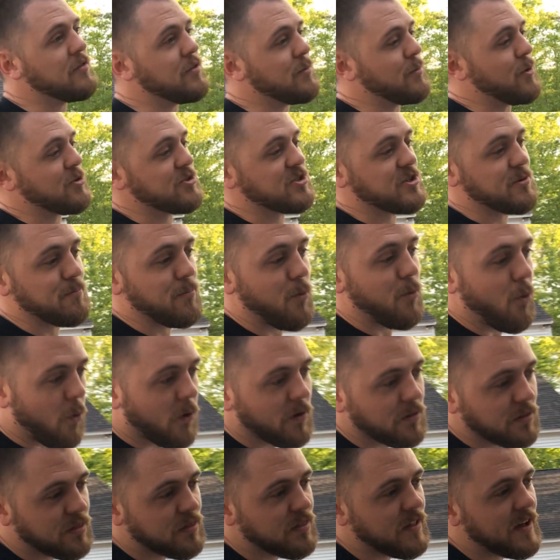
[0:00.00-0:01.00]
of the most
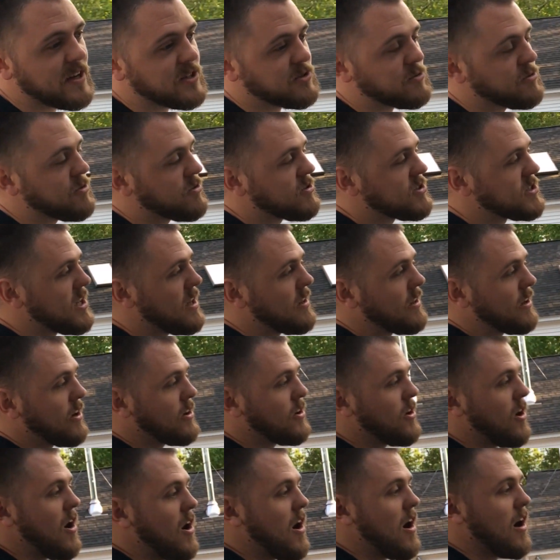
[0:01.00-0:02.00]
important things when you're selling a
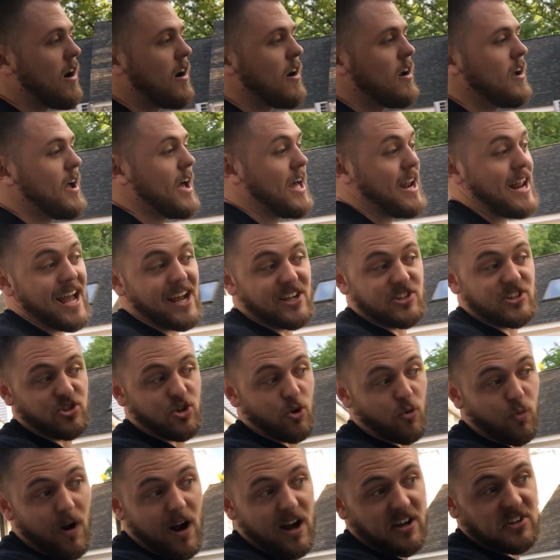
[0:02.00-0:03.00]
car, and it has
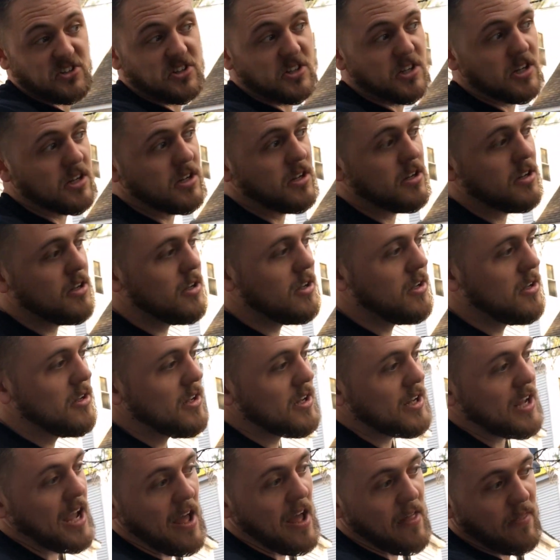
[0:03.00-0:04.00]
no rust.
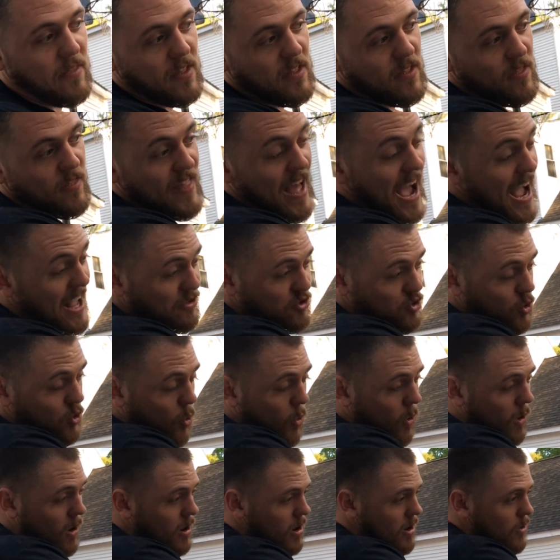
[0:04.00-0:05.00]
Again, that
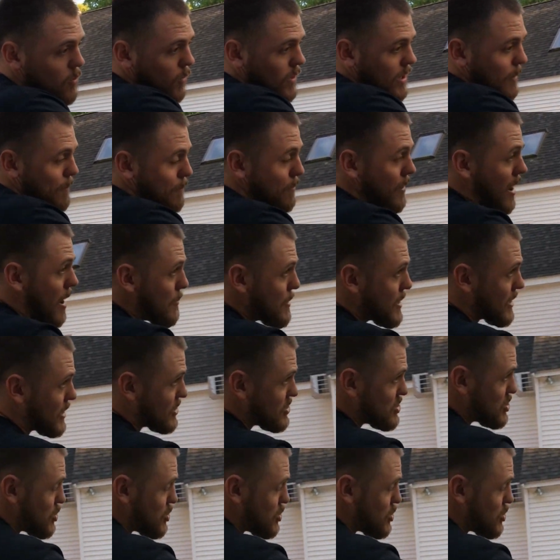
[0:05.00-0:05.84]
door, what I'm probably gonna